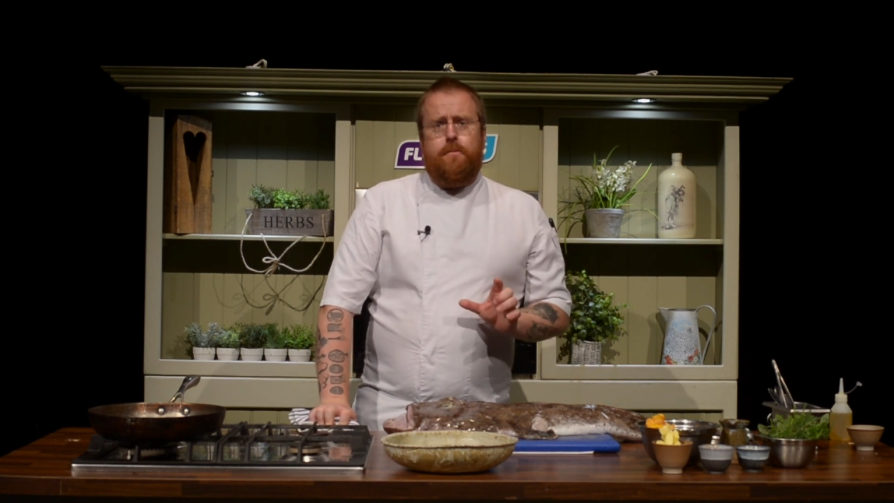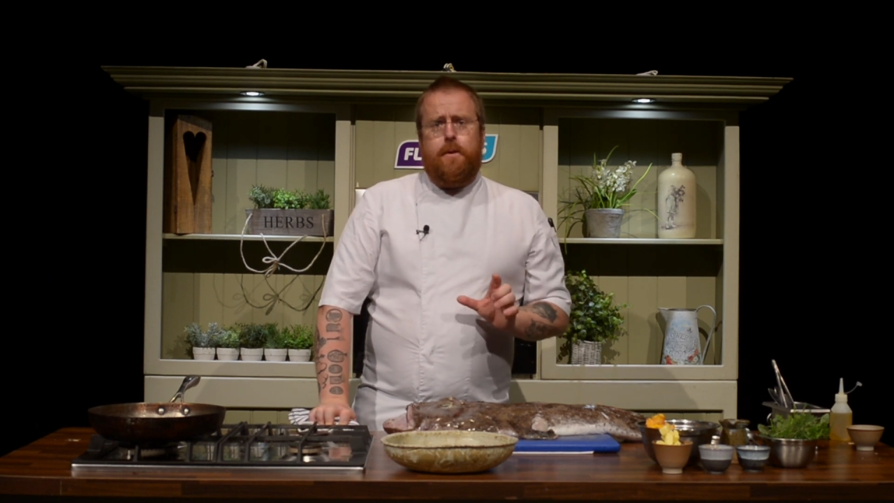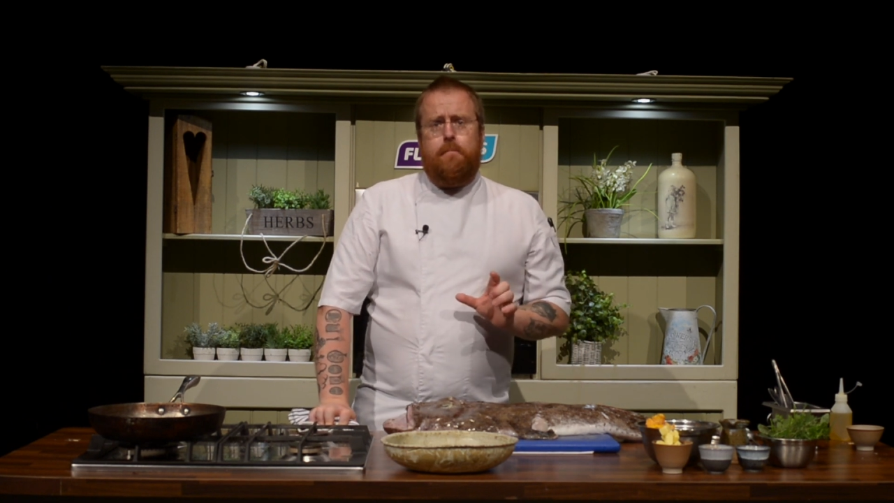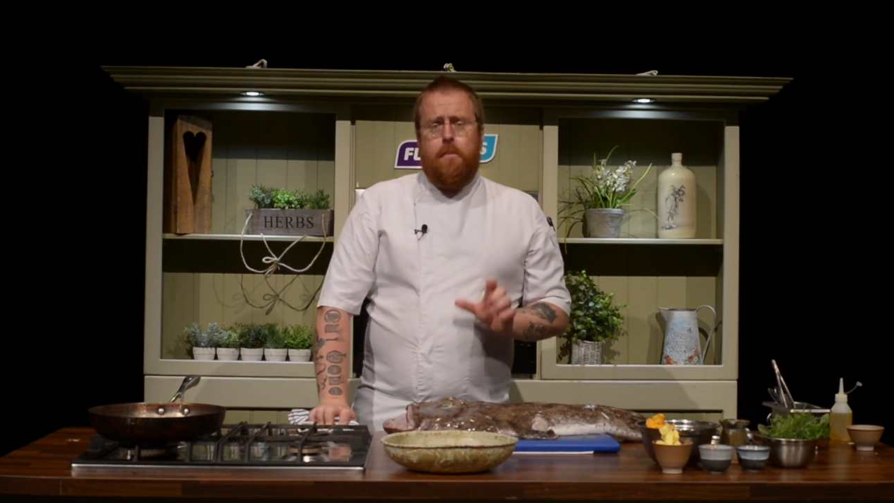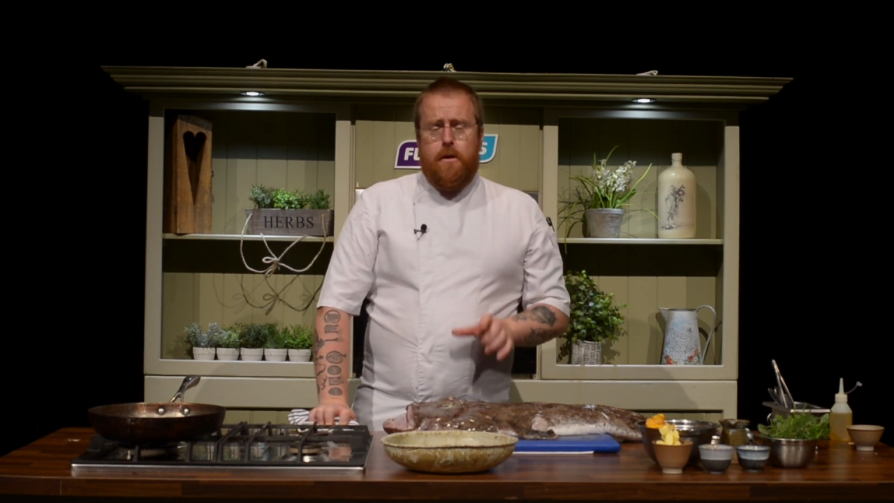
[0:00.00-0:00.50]

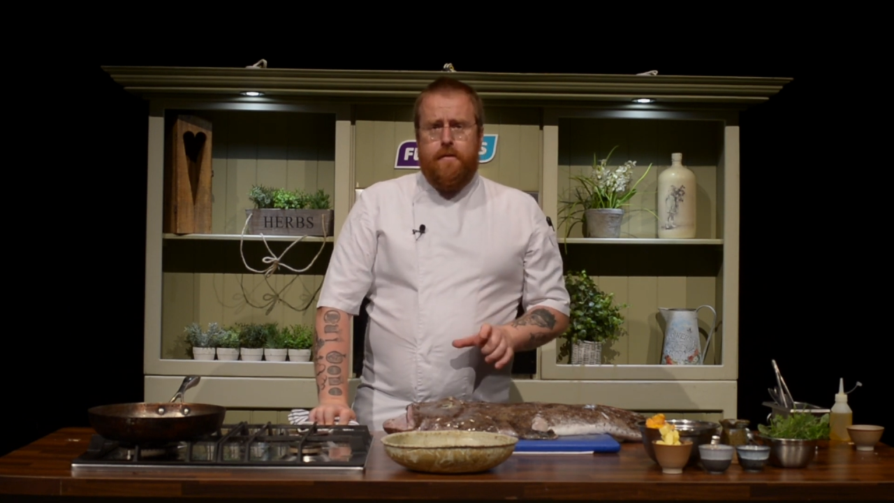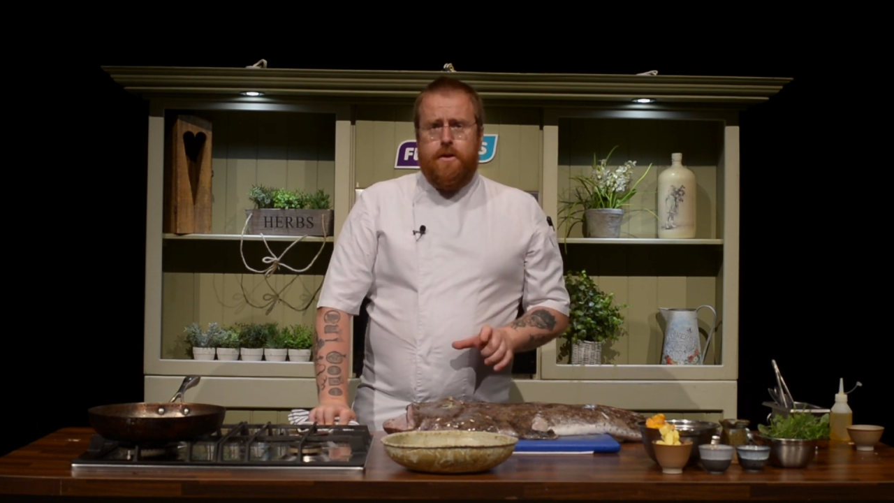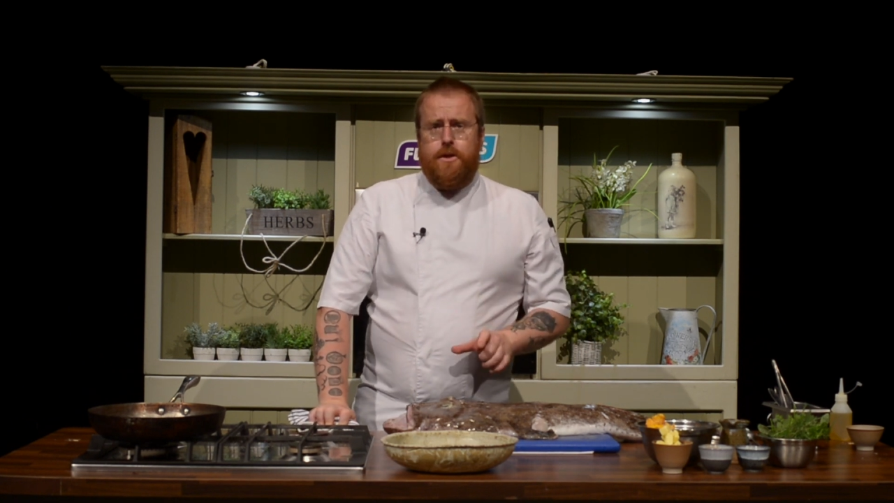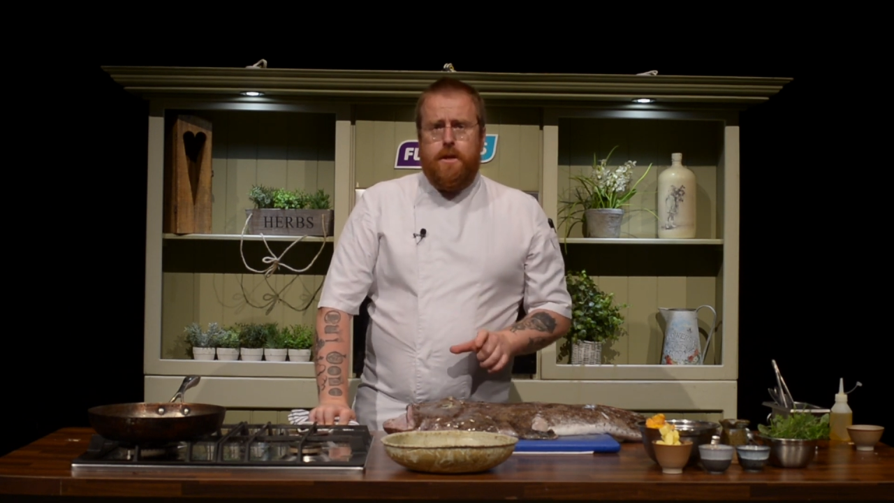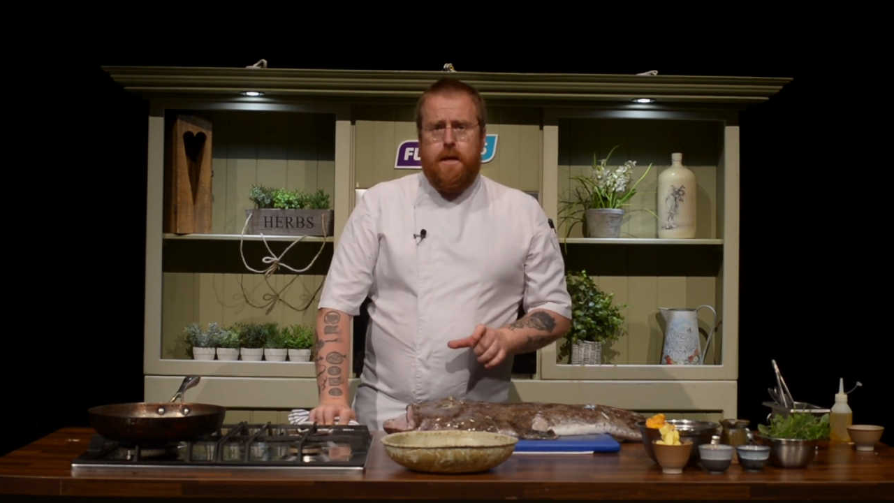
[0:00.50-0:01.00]
with
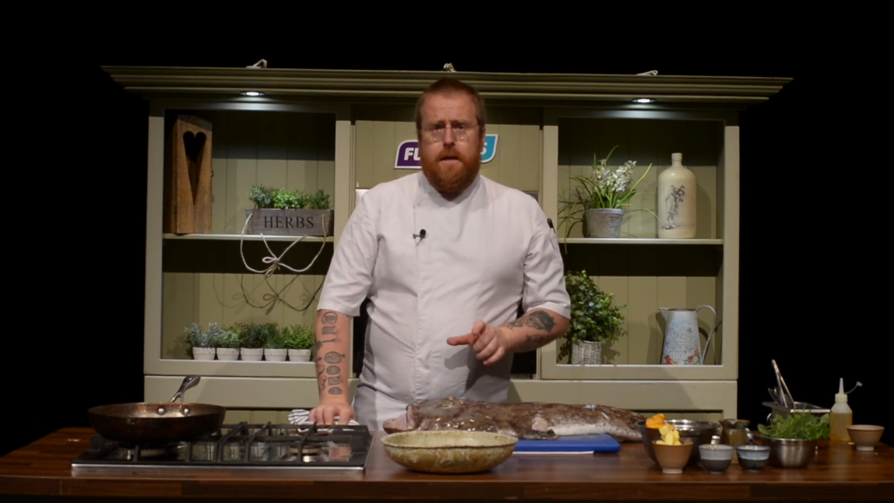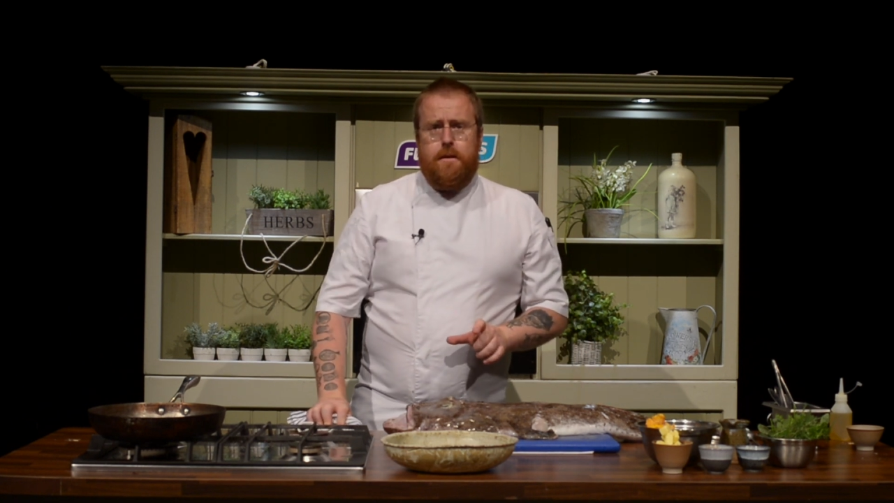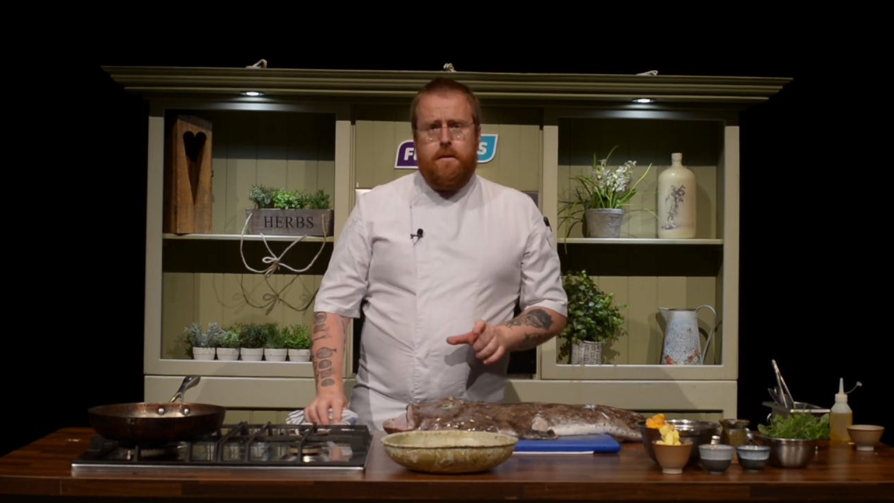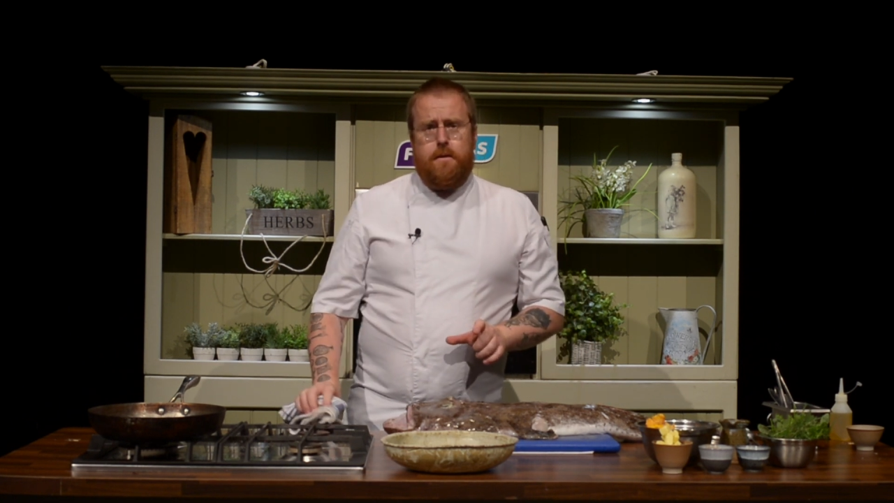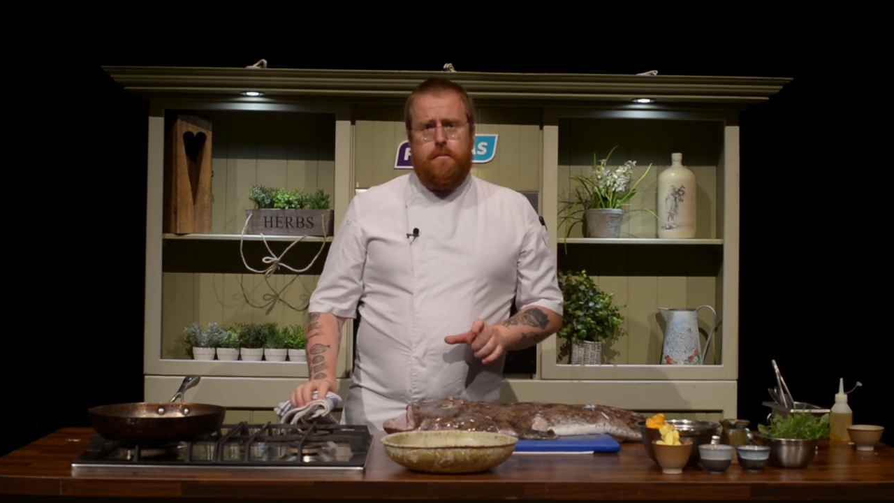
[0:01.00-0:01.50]
monkfish
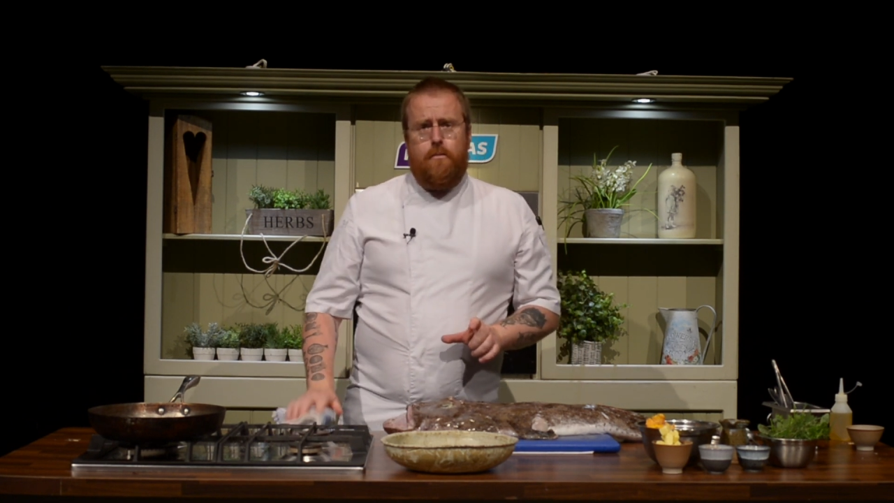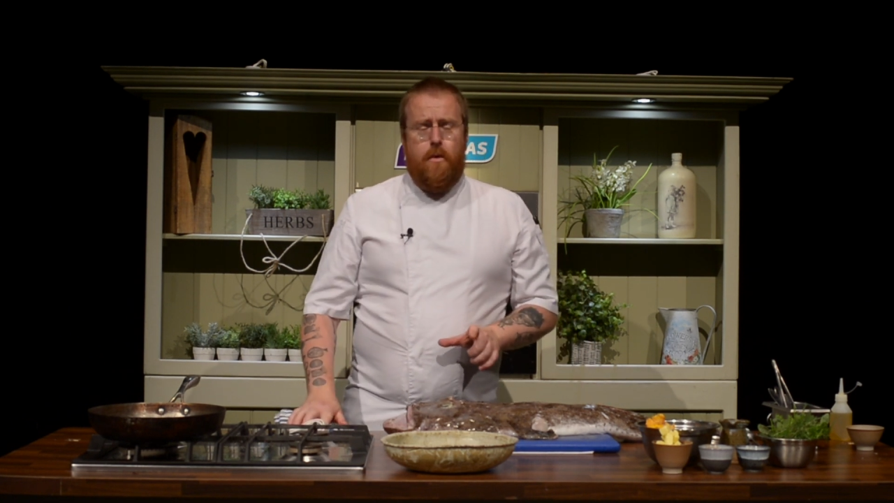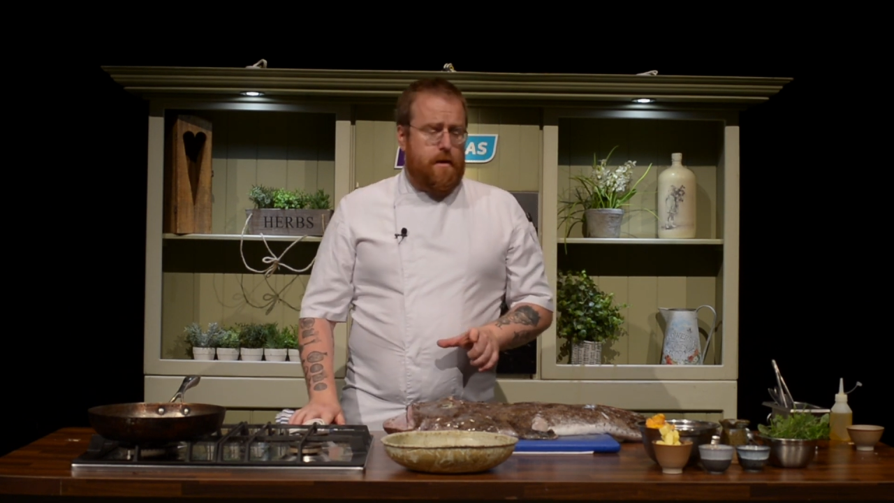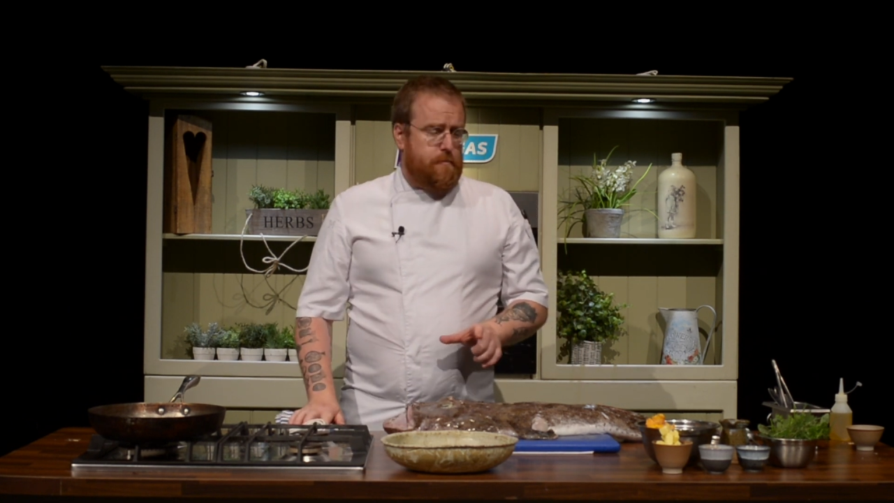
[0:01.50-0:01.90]
and some wild